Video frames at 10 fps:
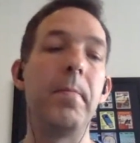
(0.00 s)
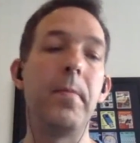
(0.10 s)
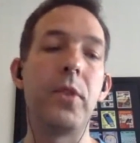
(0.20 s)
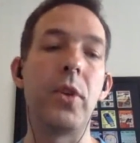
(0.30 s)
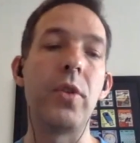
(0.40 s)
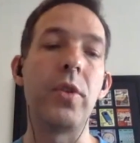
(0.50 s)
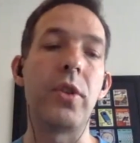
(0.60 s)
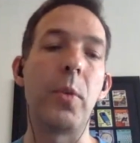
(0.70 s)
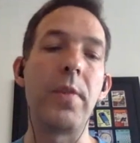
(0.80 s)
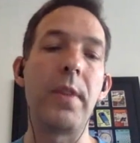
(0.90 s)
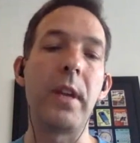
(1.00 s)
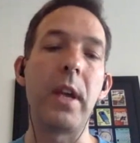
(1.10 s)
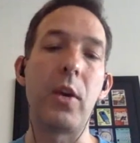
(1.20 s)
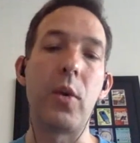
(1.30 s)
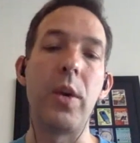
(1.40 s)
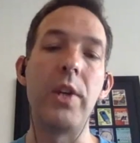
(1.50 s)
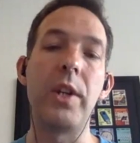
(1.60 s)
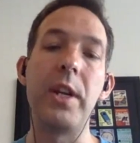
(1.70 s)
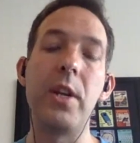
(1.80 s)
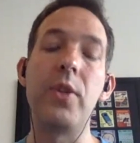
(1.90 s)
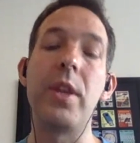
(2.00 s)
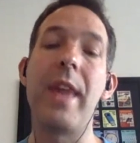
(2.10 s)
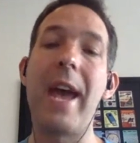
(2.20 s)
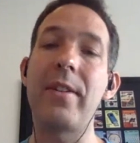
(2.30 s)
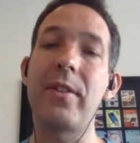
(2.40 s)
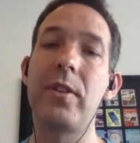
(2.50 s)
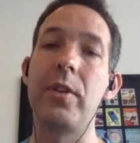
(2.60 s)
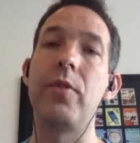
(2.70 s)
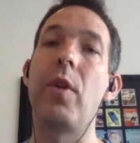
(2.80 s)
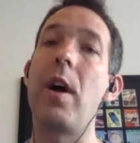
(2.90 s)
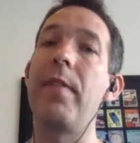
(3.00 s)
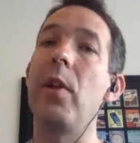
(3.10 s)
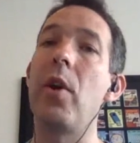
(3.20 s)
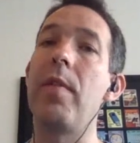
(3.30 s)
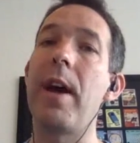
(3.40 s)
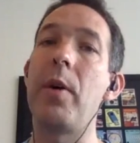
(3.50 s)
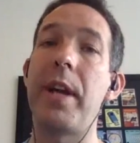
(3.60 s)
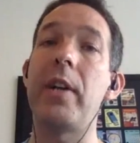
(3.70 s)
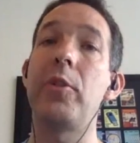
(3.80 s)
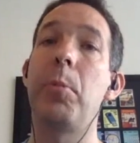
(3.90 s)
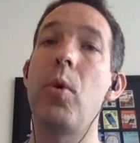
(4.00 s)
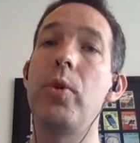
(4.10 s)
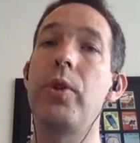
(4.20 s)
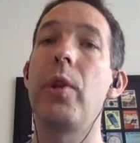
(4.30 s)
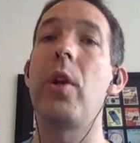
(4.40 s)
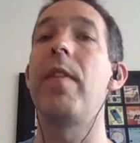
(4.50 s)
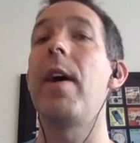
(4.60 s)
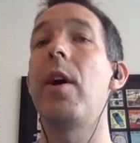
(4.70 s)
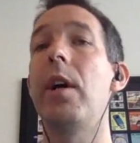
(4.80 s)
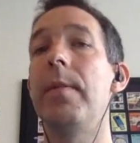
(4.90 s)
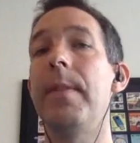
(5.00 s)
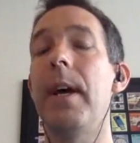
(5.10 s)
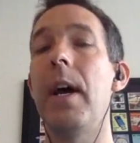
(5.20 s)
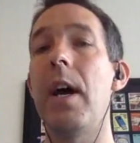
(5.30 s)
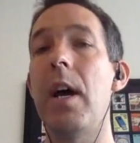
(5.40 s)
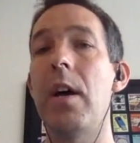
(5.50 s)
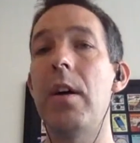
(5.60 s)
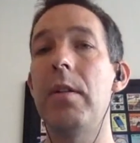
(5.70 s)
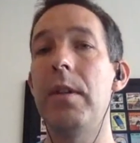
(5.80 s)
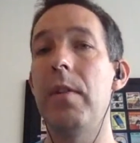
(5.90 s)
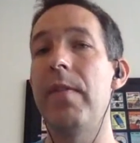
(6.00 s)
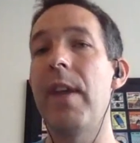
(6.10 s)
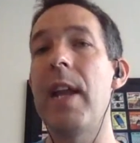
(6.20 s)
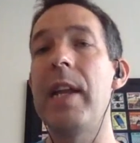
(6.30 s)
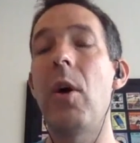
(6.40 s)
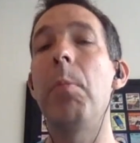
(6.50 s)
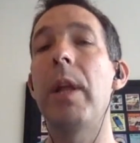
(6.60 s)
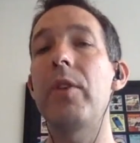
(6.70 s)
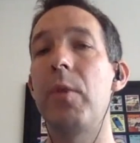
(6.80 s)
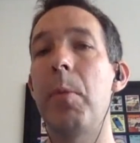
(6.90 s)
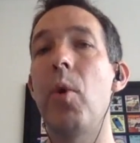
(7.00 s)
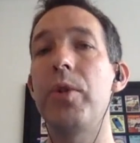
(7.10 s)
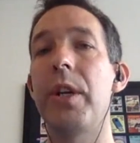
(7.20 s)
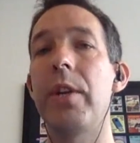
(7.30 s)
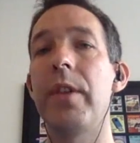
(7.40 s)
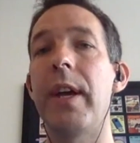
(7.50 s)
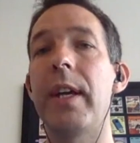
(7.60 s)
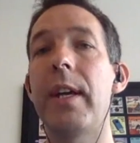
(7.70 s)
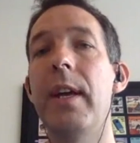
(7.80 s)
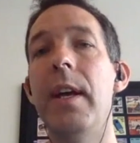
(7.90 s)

So we've been increasingly using that to drive a lot of our dashboards, a lot of our fairly complex reporting, I think.